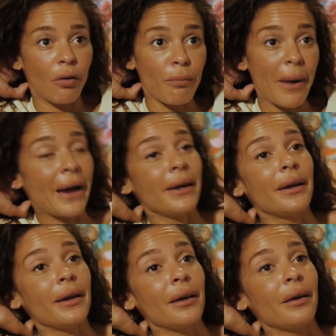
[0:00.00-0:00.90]
my
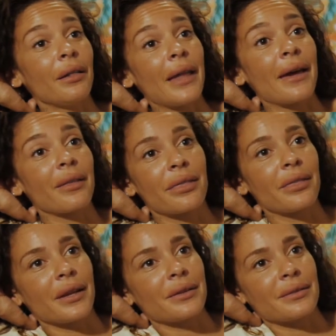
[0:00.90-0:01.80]
length
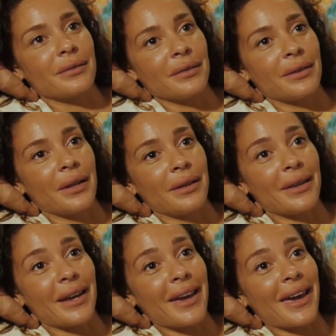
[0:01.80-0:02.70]
that
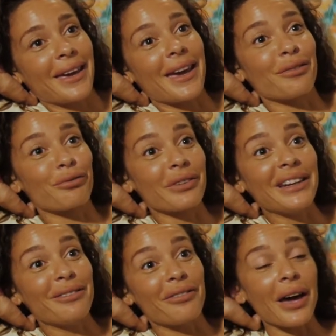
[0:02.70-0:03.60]
they get
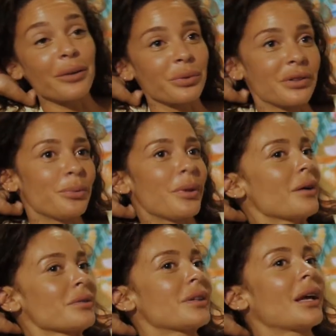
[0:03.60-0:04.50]
really fat with
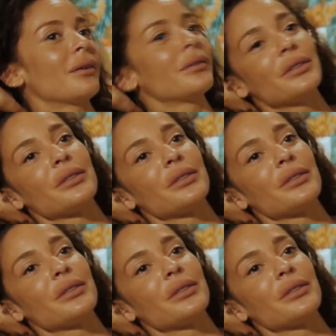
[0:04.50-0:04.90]
2,000 calories.